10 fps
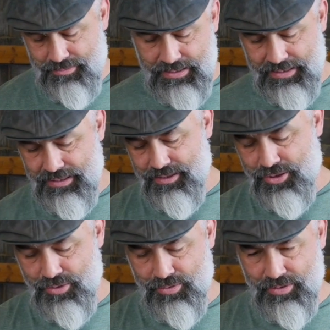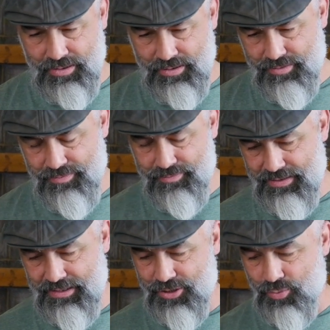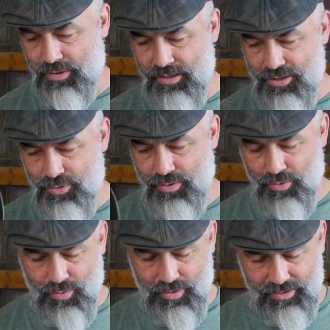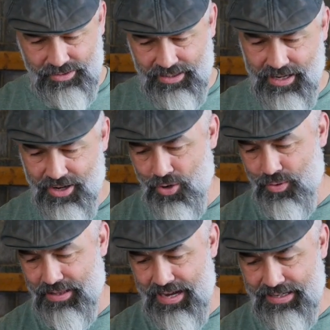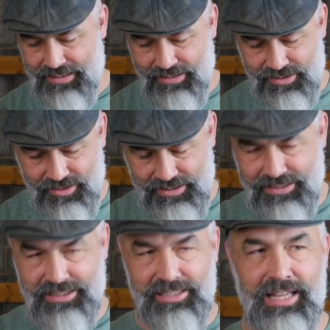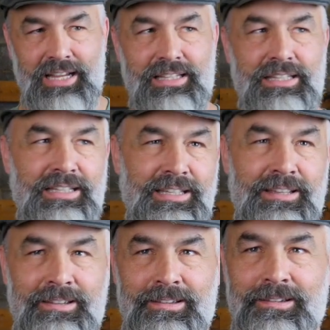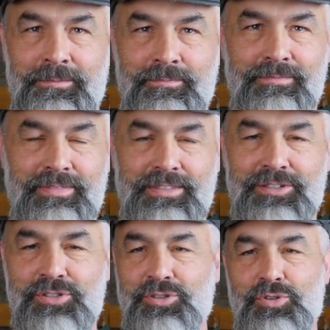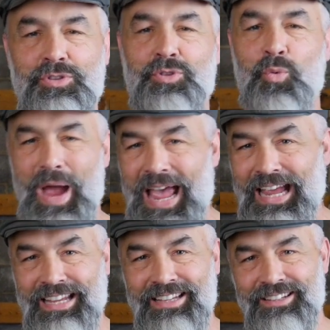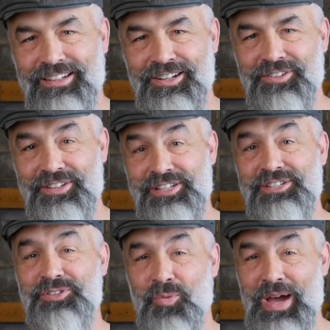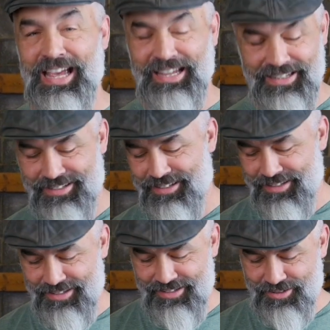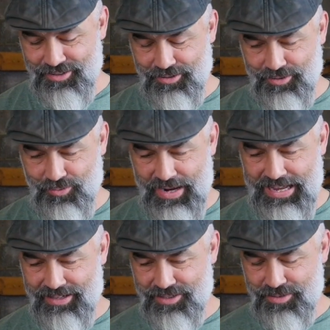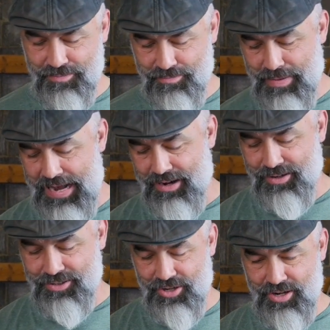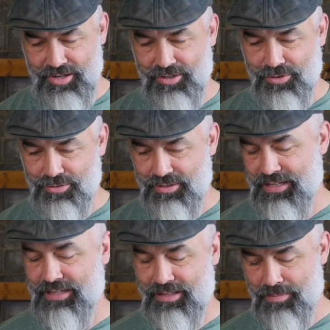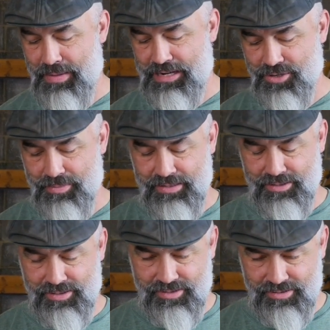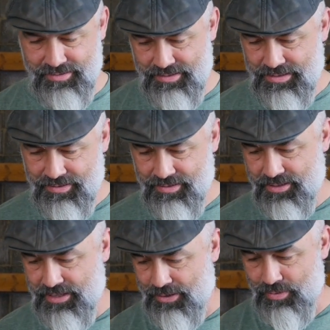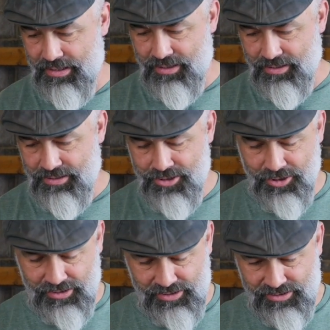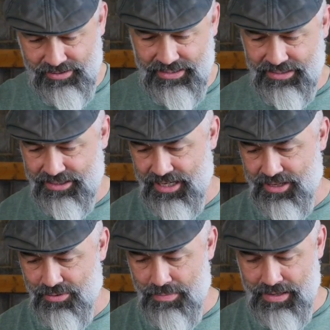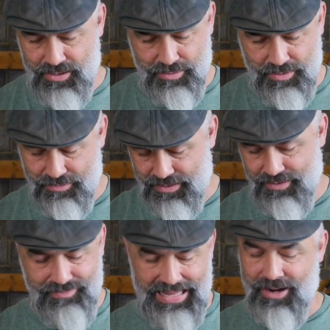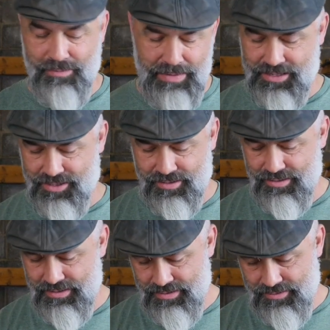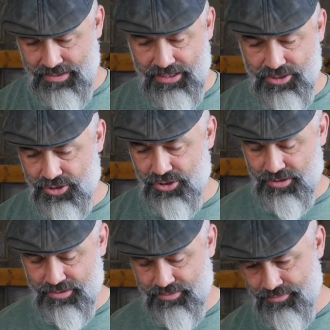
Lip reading: into the, I just want to do what works, and I know what that is. So this is like this is the way, you know, this is the way. So the way is better know than the measurements. It's like really good cooks. They can tell you a measurement, but they don't measure. They just cook.